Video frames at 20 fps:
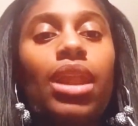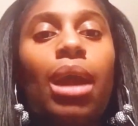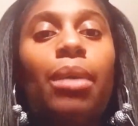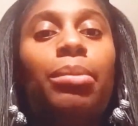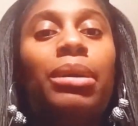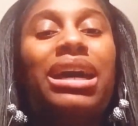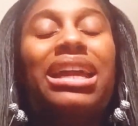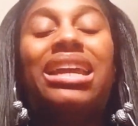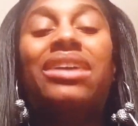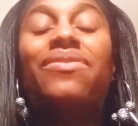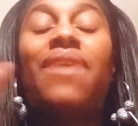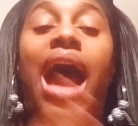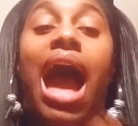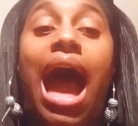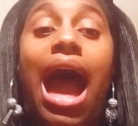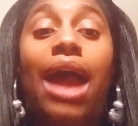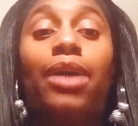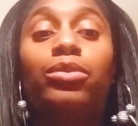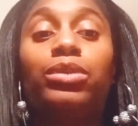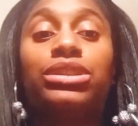But if
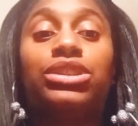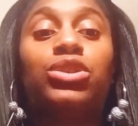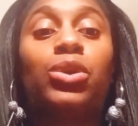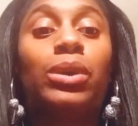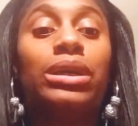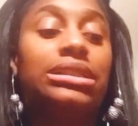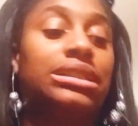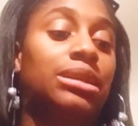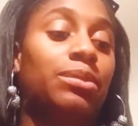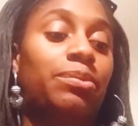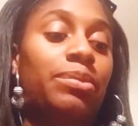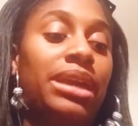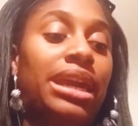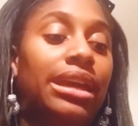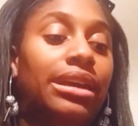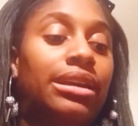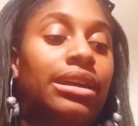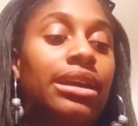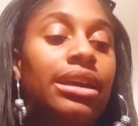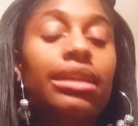I was going to
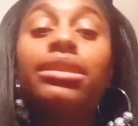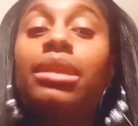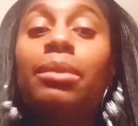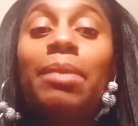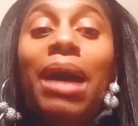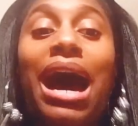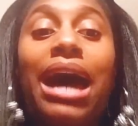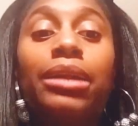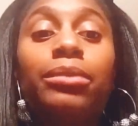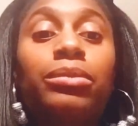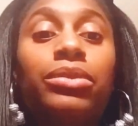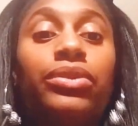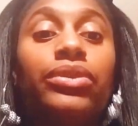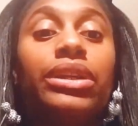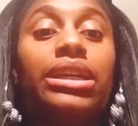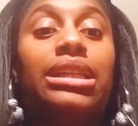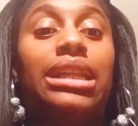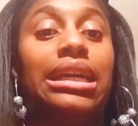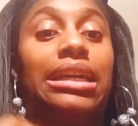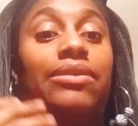pick the bottom
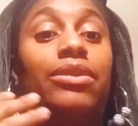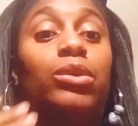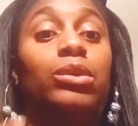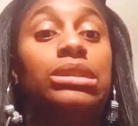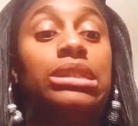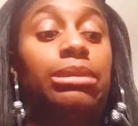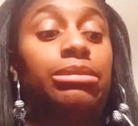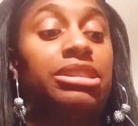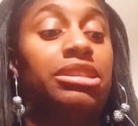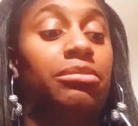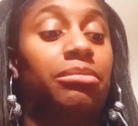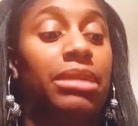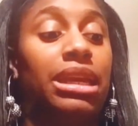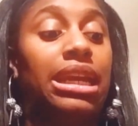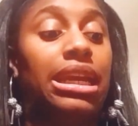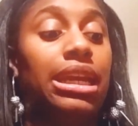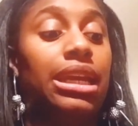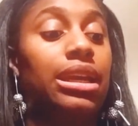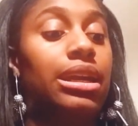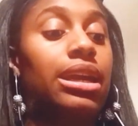three, like if it was up to
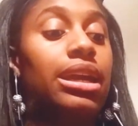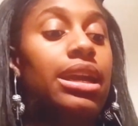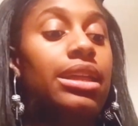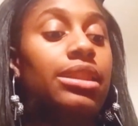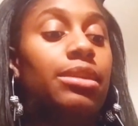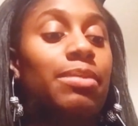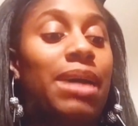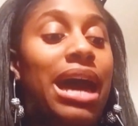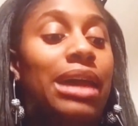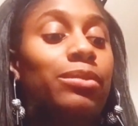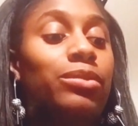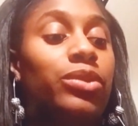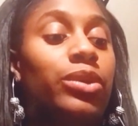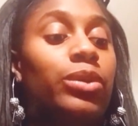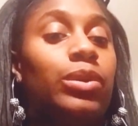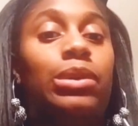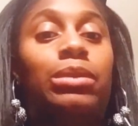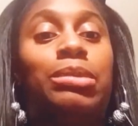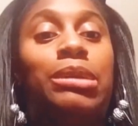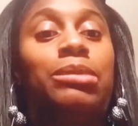me, the bottom
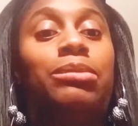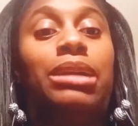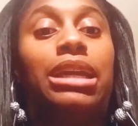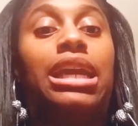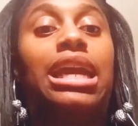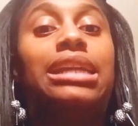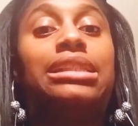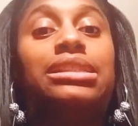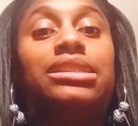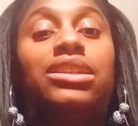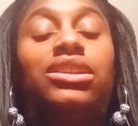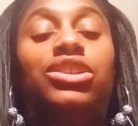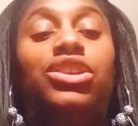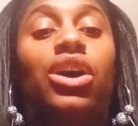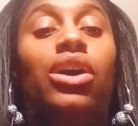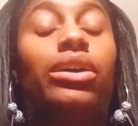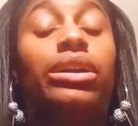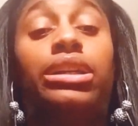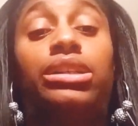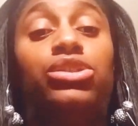three would be Mackenzie,
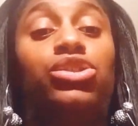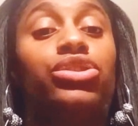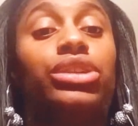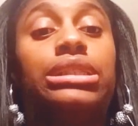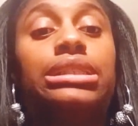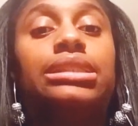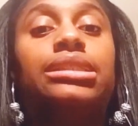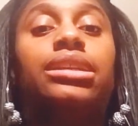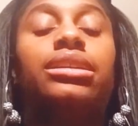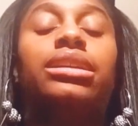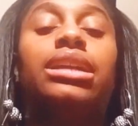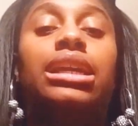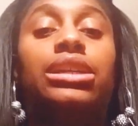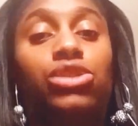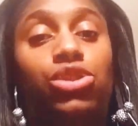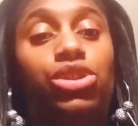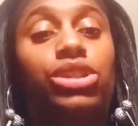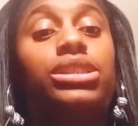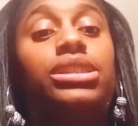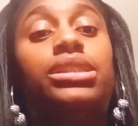Dalton, and
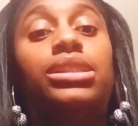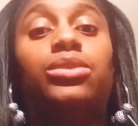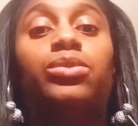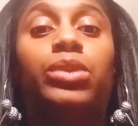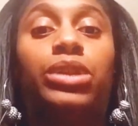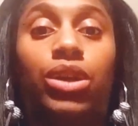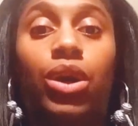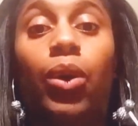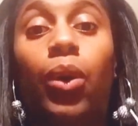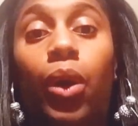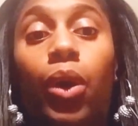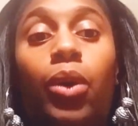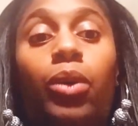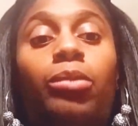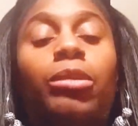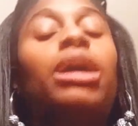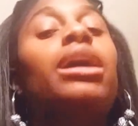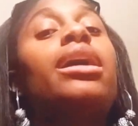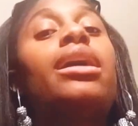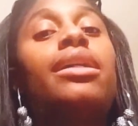Tristan would go
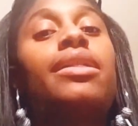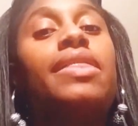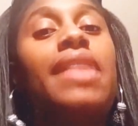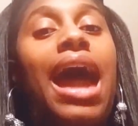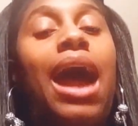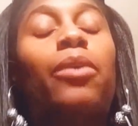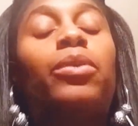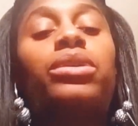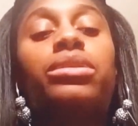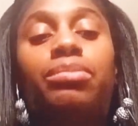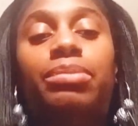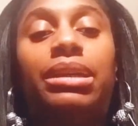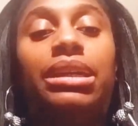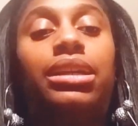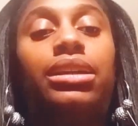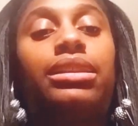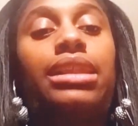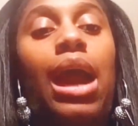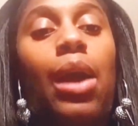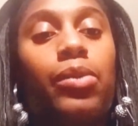home. That would
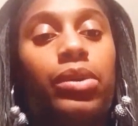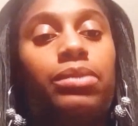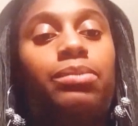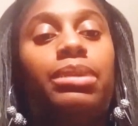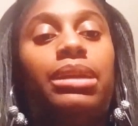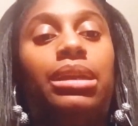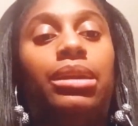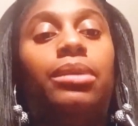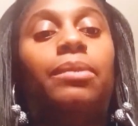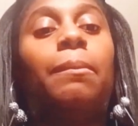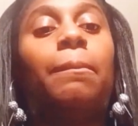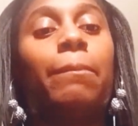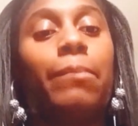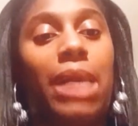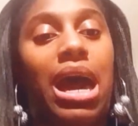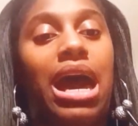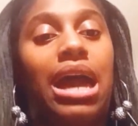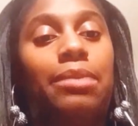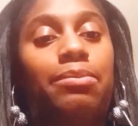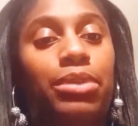be
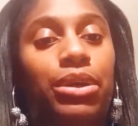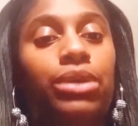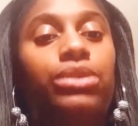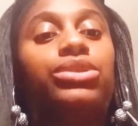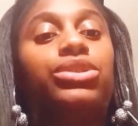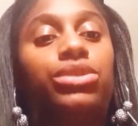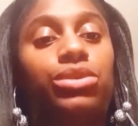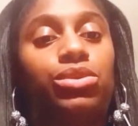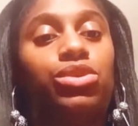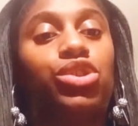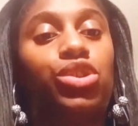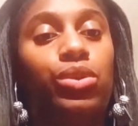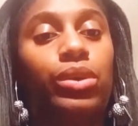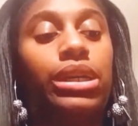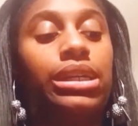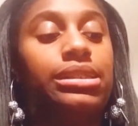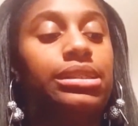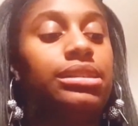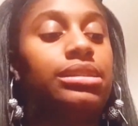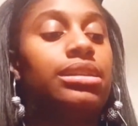my personal
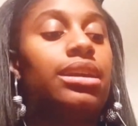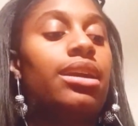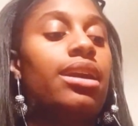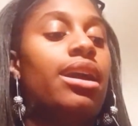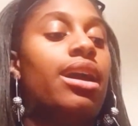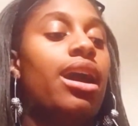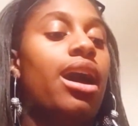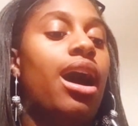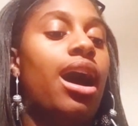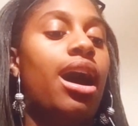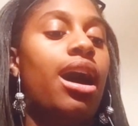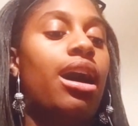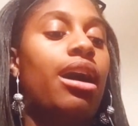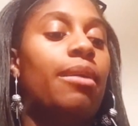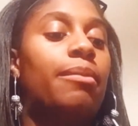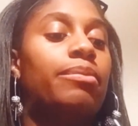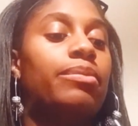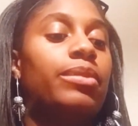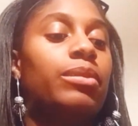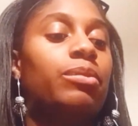choice.
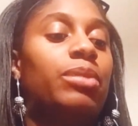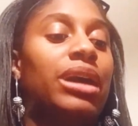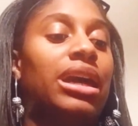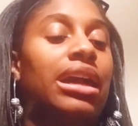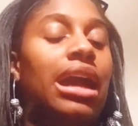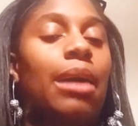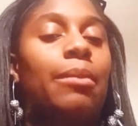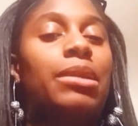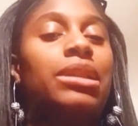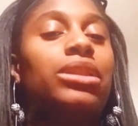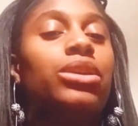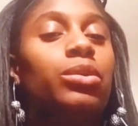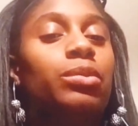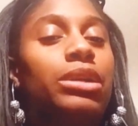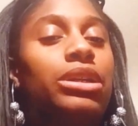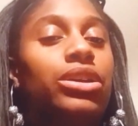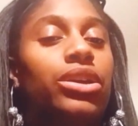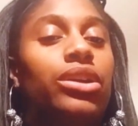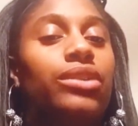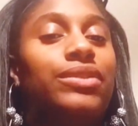But I'm a little
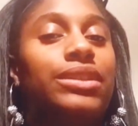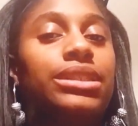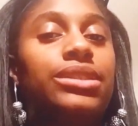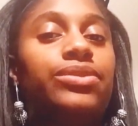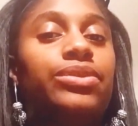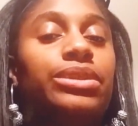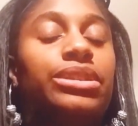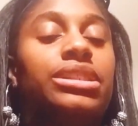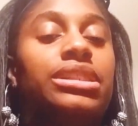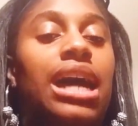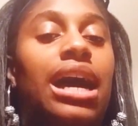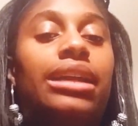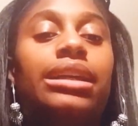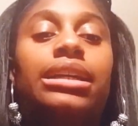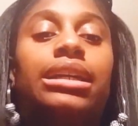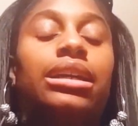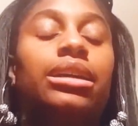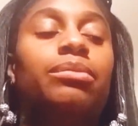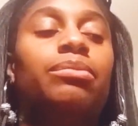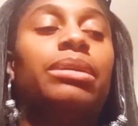bit nervous for
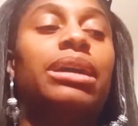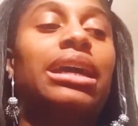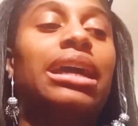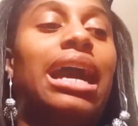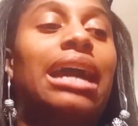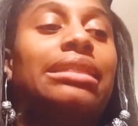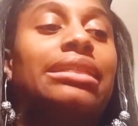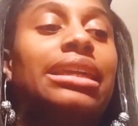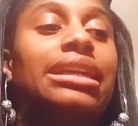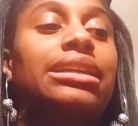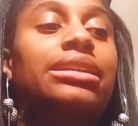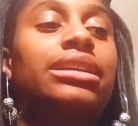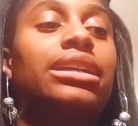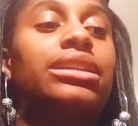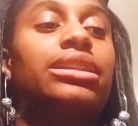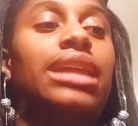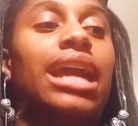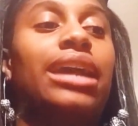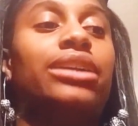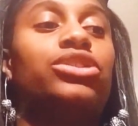Sonica. But I
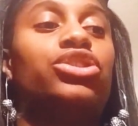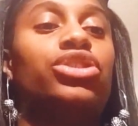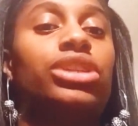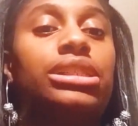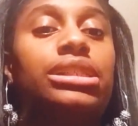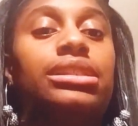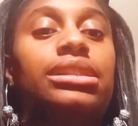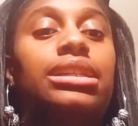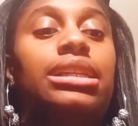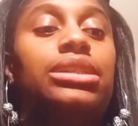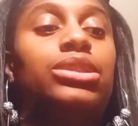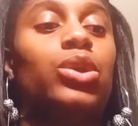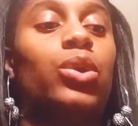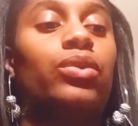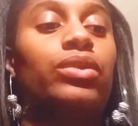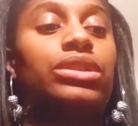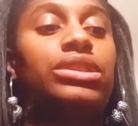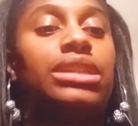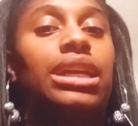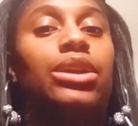think that Tristan has
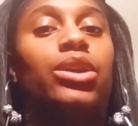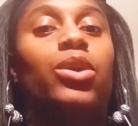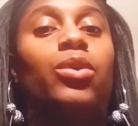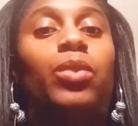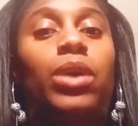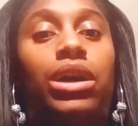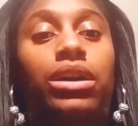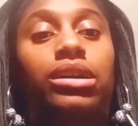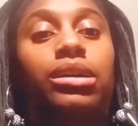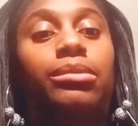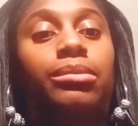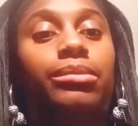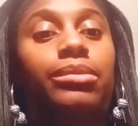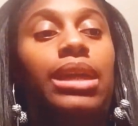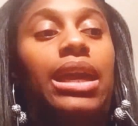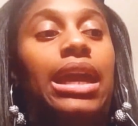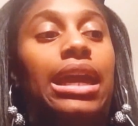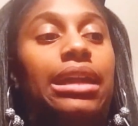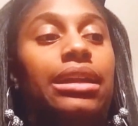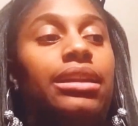overstayed her
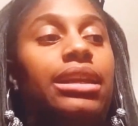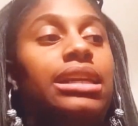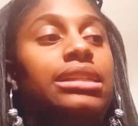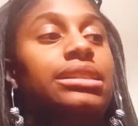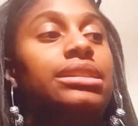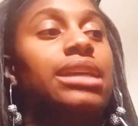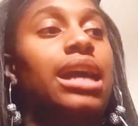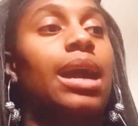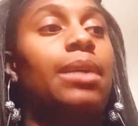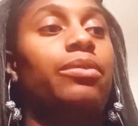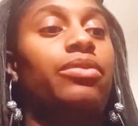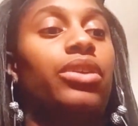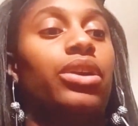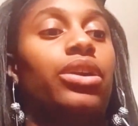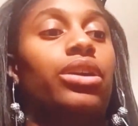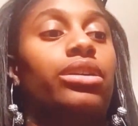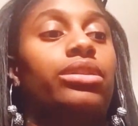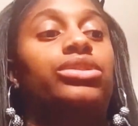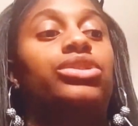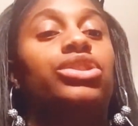welcome, and it's time for
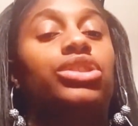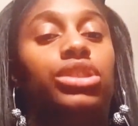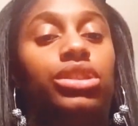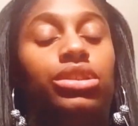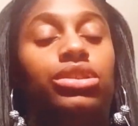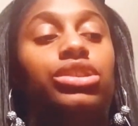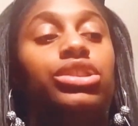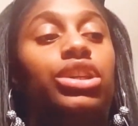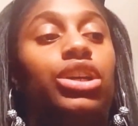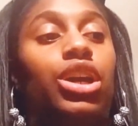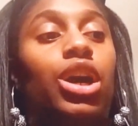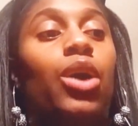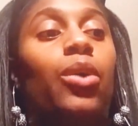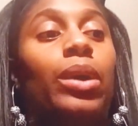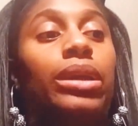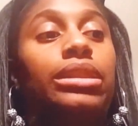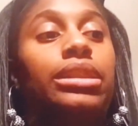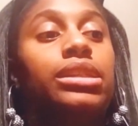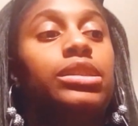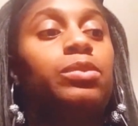her to
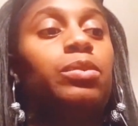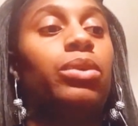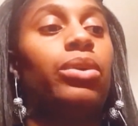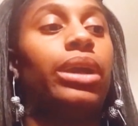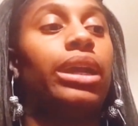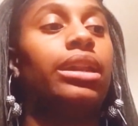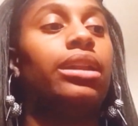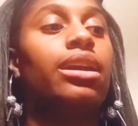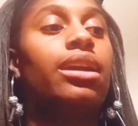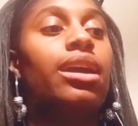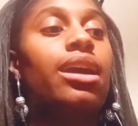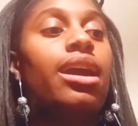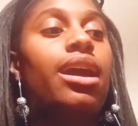go at this point.